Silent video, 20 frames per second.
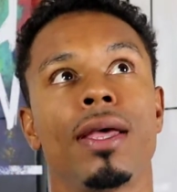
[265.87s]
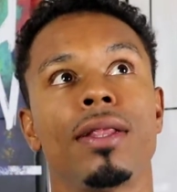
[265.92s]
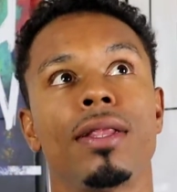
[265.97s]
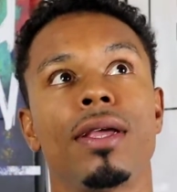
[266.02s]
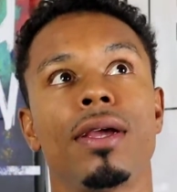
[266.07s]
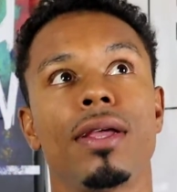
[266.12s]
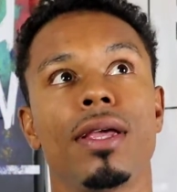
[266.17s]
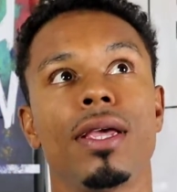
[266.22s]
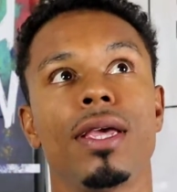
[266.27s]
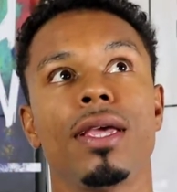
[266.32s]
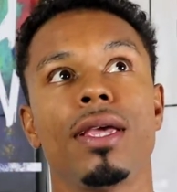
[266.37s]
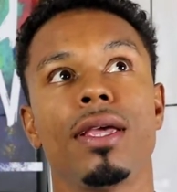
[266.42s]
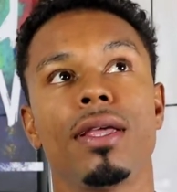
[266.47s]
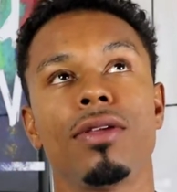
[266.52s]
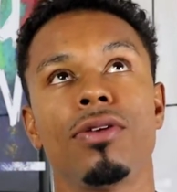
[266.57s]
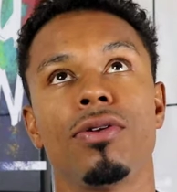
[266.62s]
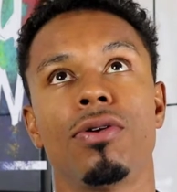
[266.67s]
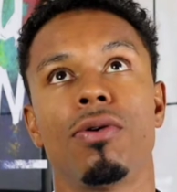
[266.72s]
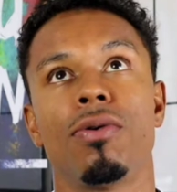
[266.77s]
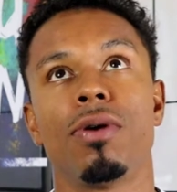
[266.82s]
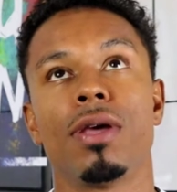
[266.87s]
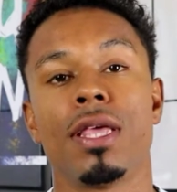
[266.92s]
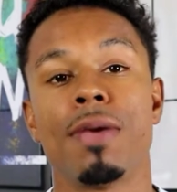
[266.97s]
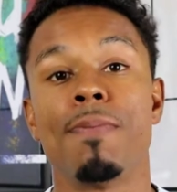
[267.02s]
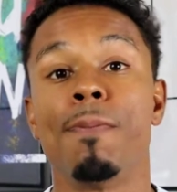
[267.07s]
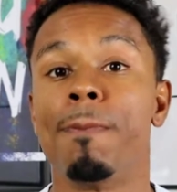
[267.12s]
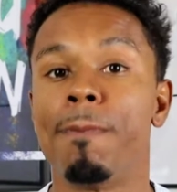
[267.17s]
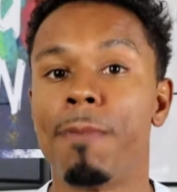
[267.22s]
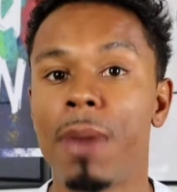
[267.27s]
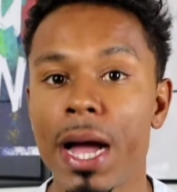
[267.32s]

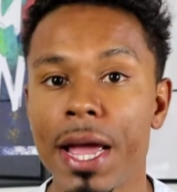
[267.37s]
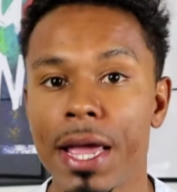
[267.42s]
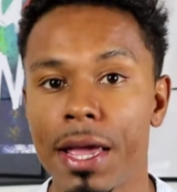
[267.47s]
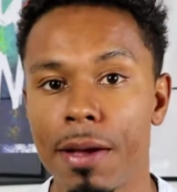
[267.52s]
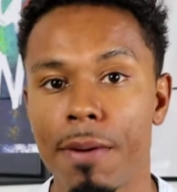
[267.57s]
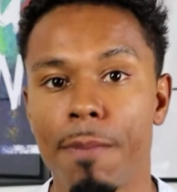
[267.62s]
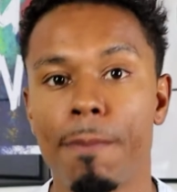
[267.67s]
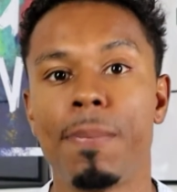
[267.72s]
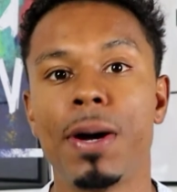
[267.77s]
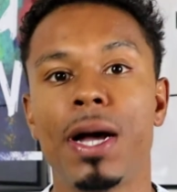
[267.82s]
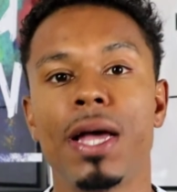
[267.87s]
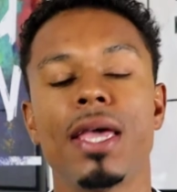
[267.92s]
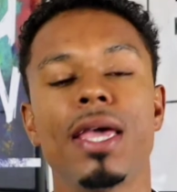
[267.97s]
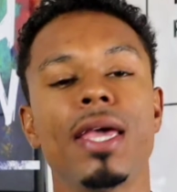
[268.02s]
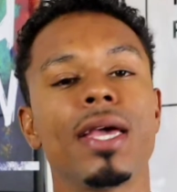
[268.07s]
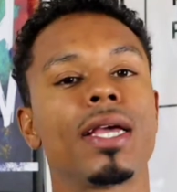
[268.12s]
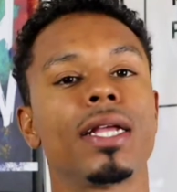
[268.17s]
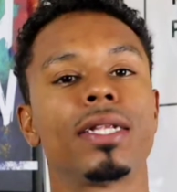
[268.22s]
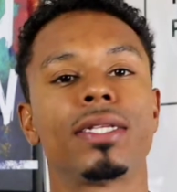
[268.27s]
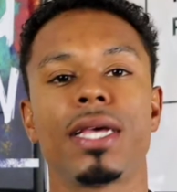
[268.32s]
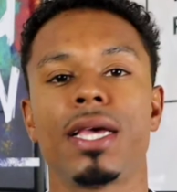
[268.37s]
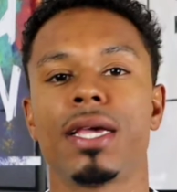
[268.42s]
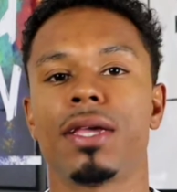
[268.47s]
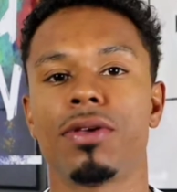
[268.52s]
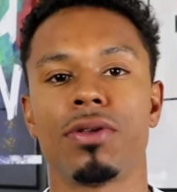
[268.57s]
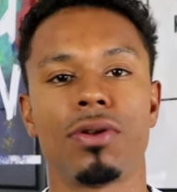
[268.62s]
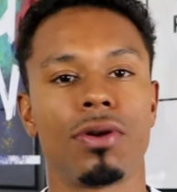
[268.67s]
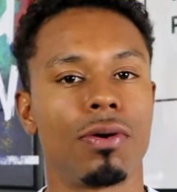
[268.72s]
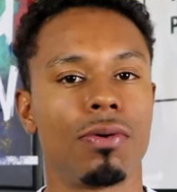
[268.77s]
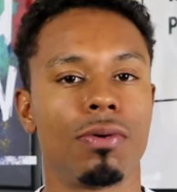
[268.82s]
it might, but it could take,
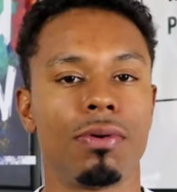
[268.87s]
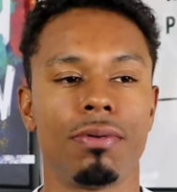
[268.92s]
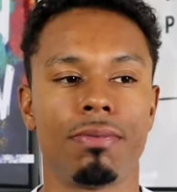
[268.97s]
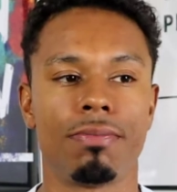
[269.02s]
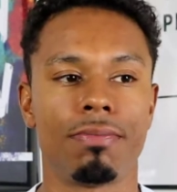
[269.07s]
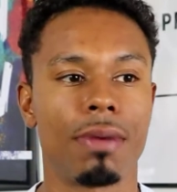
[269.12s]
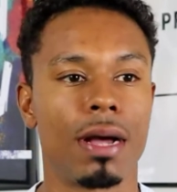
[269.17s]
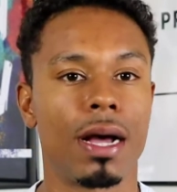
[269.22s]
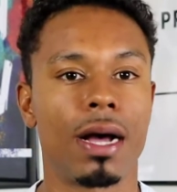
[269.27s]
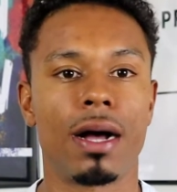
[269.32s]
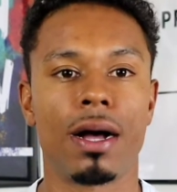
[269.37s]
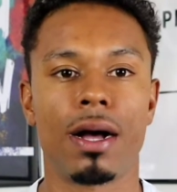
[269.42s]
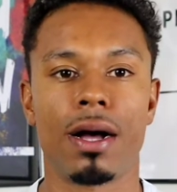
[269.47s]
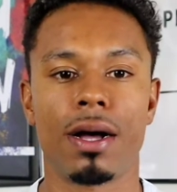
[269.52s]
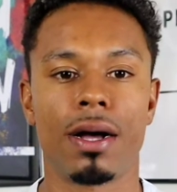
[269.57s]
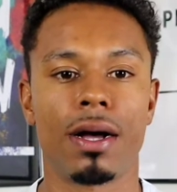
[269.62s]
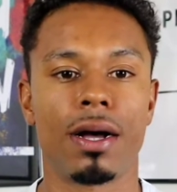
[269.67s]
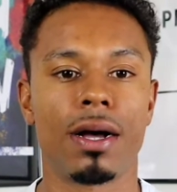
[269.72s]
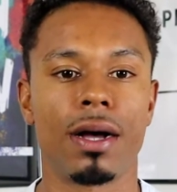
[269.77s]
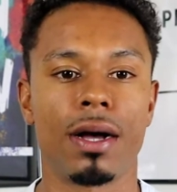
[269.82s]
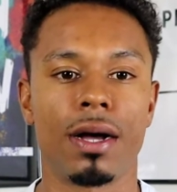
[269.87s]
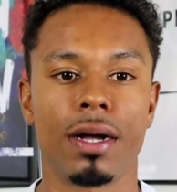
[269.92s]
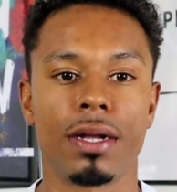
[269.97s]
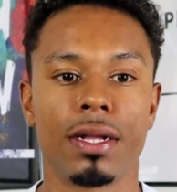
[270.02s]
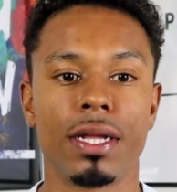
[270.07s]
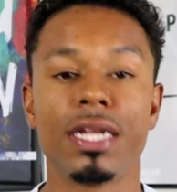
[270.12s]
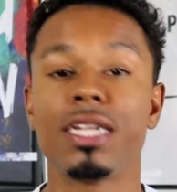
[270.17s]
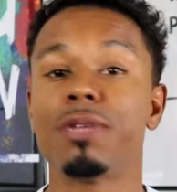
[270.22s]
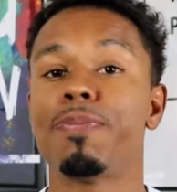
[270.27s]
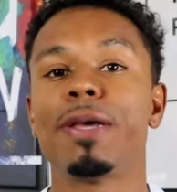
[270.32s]
you know,
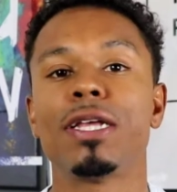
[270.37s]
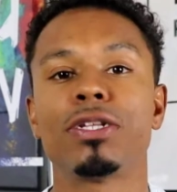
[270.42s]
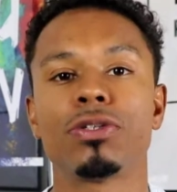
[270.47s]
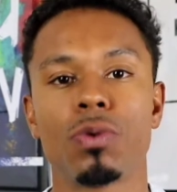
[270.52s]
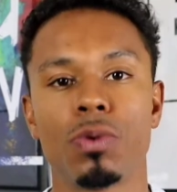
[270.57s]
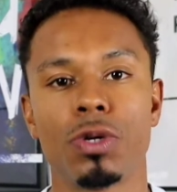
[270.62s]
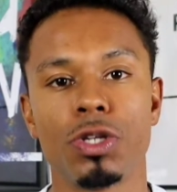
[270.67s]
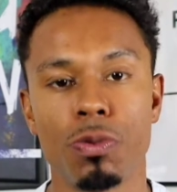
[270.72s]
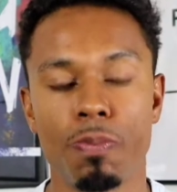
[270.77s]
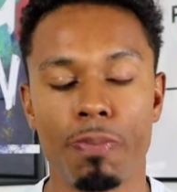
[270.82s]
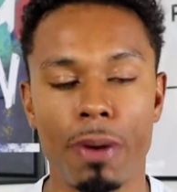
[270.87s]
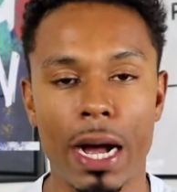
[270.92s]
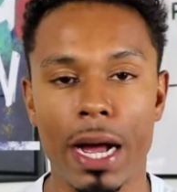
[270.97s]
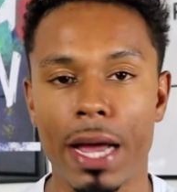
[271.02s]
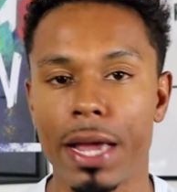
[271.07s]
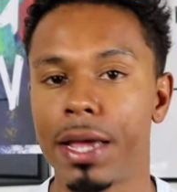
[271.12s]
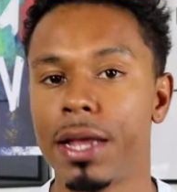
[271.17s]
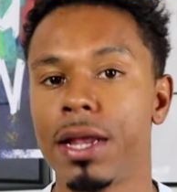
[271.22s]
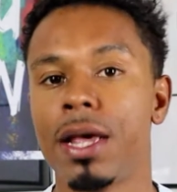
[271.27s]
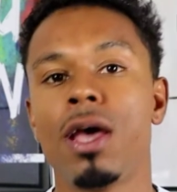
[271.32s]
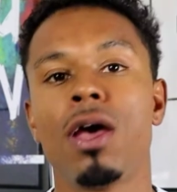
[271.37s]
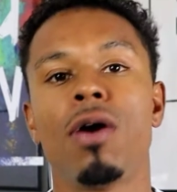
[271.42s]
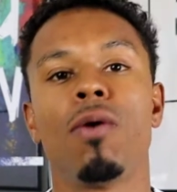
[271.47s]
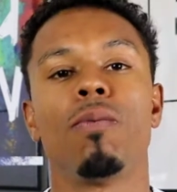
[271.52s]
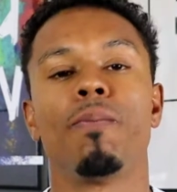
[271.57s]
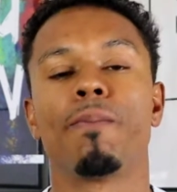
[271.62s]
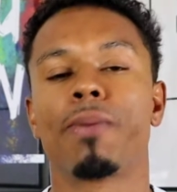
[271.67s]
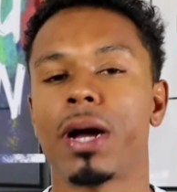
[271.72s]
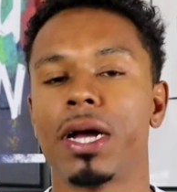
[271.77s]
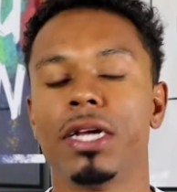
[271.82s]
it depends on when you buy it,
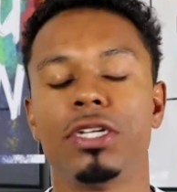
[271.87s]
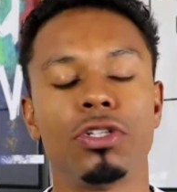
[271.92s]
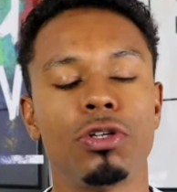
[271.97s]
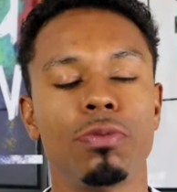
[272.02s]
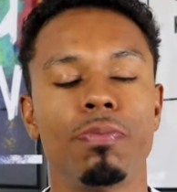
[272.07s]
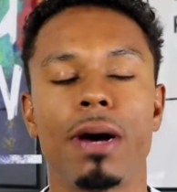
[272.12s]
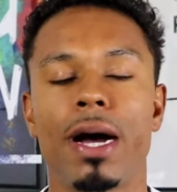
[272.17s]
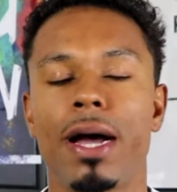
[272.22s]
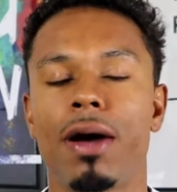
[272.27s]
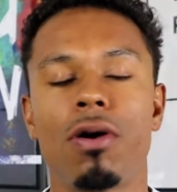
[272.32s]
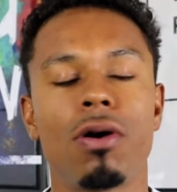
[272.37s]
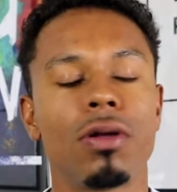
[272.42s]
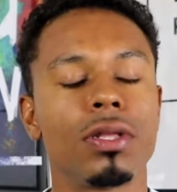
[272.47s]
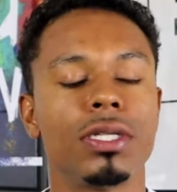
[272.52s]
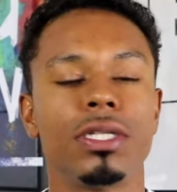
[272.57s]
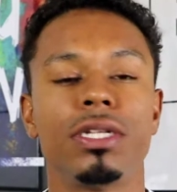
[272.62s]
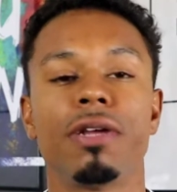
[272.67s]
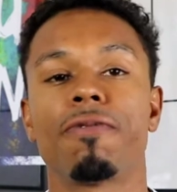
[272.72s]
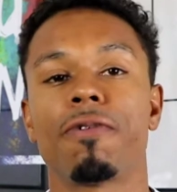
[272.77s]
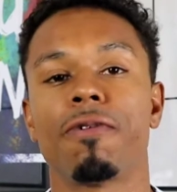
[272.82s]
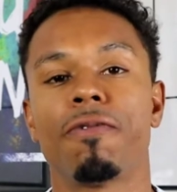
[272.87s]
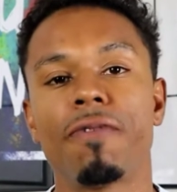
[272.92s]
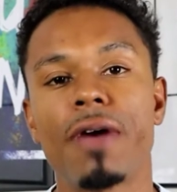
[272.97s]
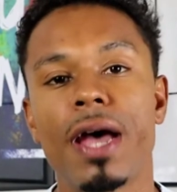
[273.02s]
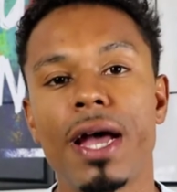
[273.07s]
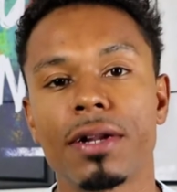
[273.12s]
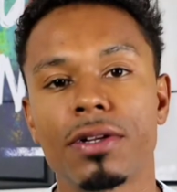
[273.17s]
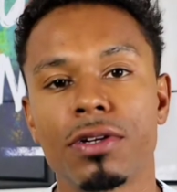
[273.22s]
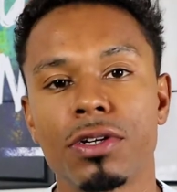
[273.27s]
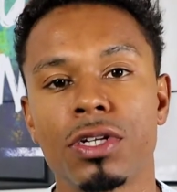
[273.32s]
price you buy, all these different
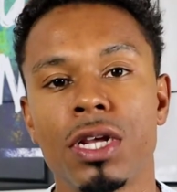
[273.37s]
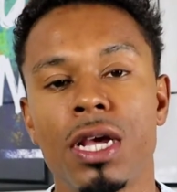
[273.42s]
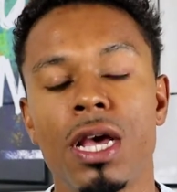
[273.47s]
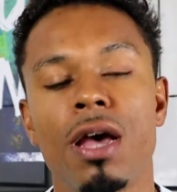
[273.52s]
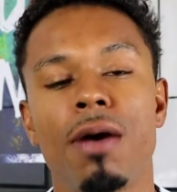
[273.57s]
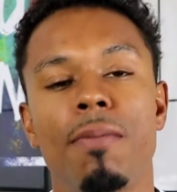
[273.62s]
factors.